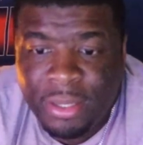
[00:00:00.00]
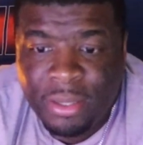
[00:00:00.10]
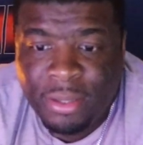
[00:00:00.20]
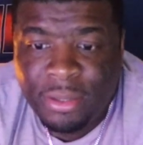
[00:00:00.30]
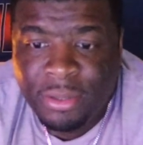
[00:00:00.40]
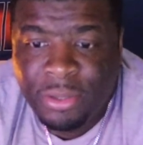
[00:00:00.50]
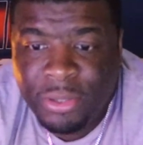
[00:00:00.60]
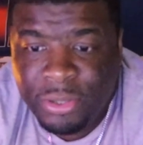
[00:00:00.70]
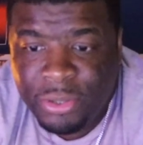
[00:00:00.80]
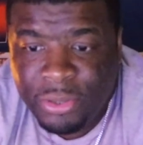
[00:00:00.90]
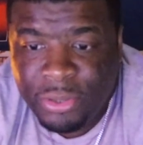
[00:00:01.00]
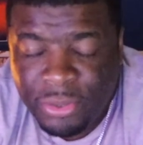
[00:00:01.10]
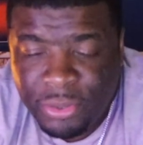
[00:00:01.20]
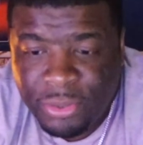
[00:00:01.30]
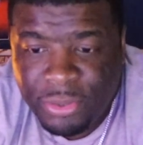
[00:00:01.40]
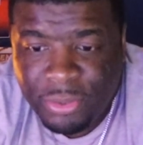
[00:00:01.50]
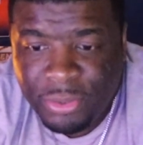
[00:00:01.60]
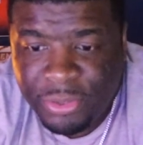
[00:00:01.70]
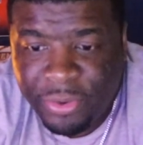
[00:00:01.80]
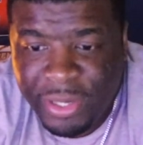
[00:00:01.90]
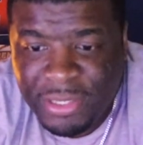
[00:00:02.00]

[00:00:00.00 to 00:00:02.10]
It's crazy,